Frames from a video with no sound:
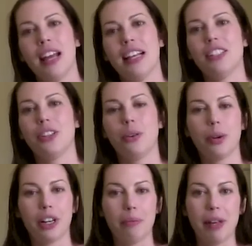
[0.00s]
and so
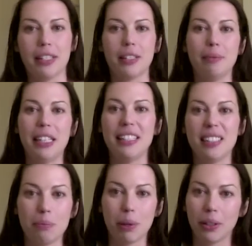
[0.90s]
we're going to make some
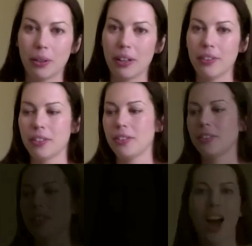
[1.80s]
easy pillow covers.
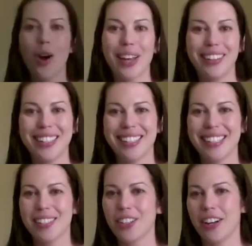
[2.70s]
Okay, let's
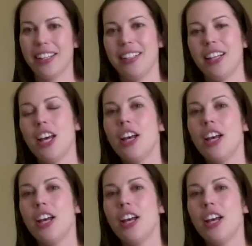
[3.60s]
get started.